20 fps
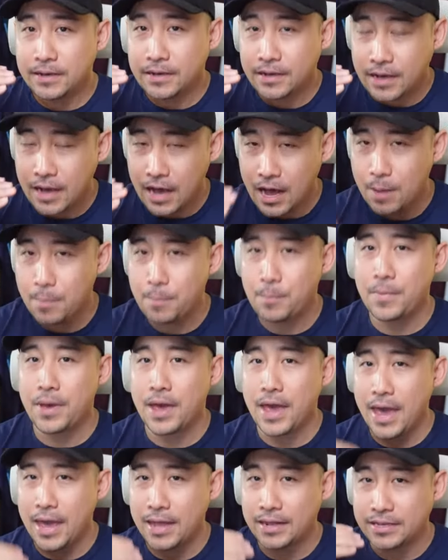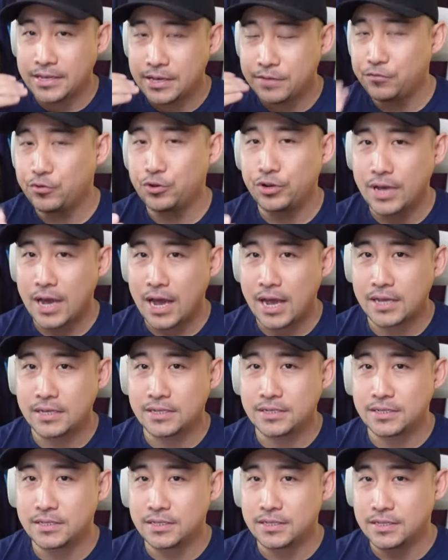come and give you
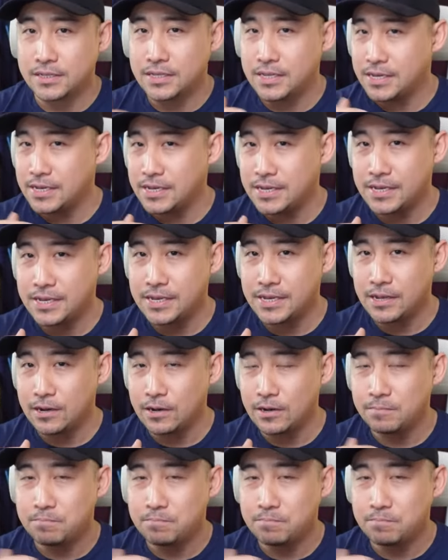guys the